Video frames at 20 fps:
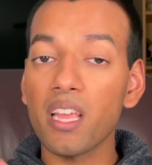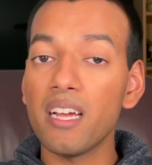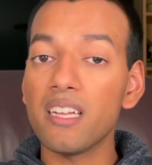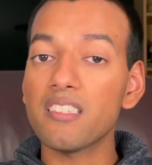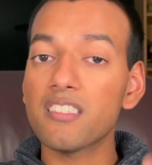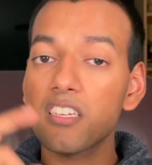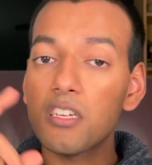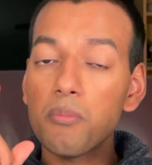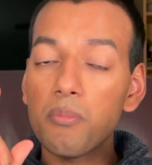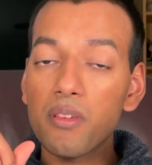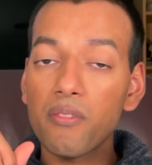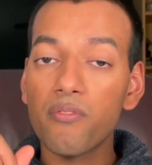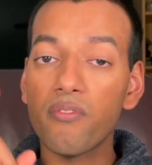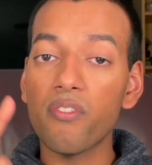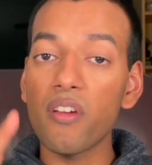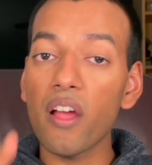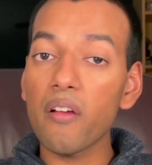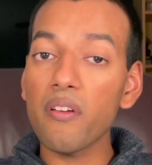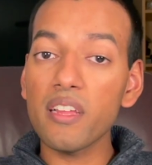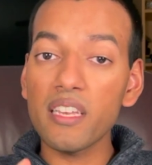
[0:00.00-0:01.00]
it's going to be
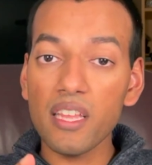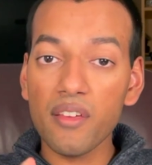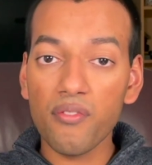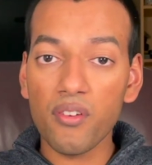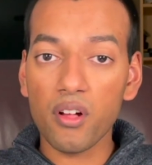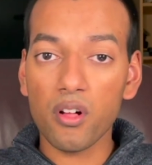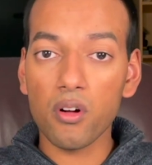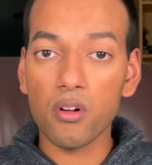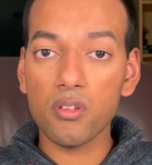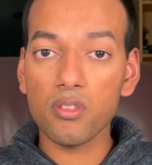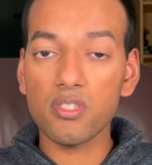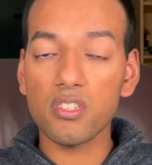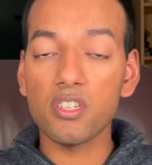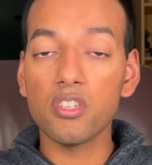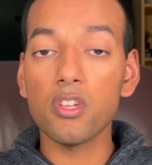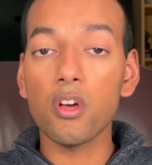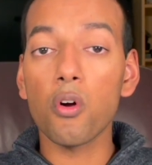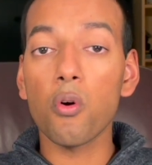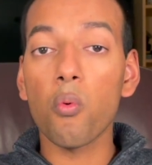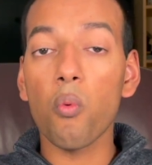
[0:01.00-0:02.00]
very difficult to
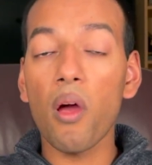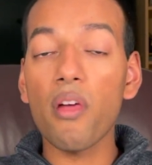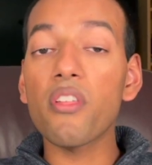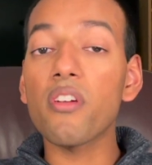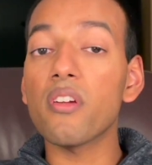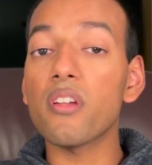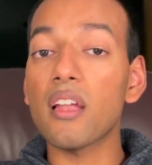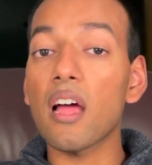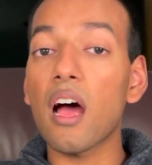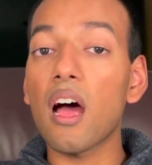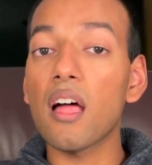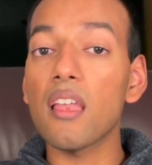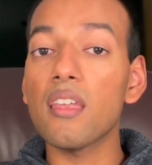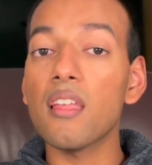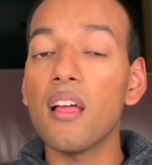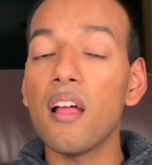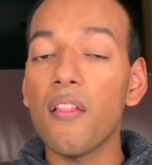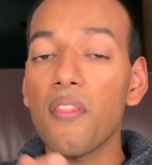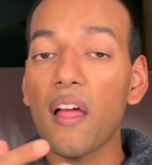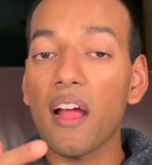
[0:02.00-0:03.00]
know whether or not
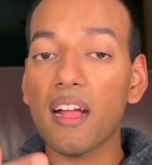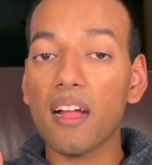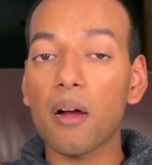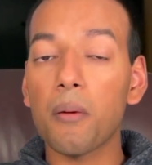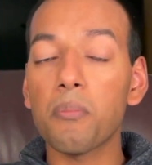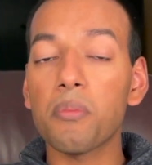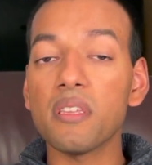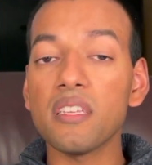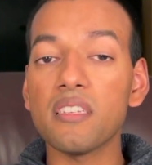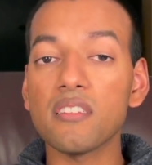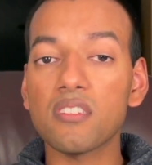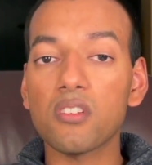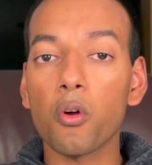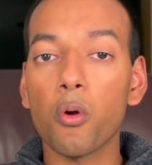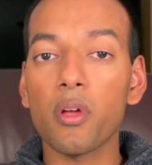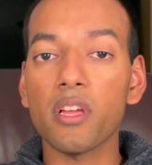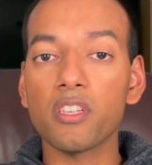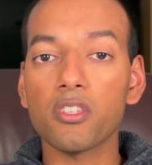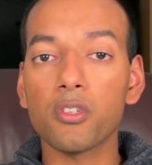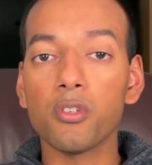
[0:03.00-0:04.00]
that company is
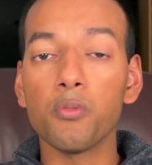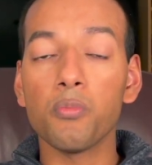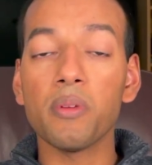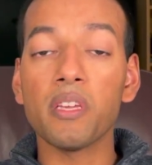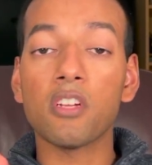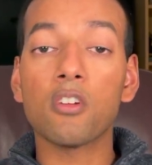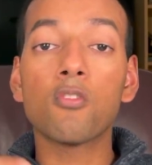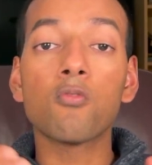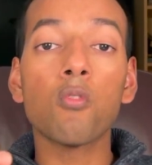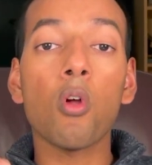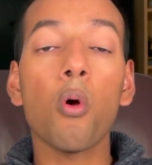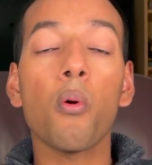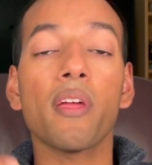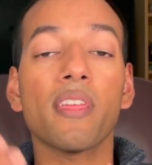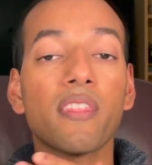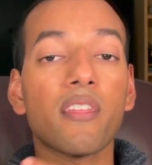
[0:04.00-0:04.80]
going to be growing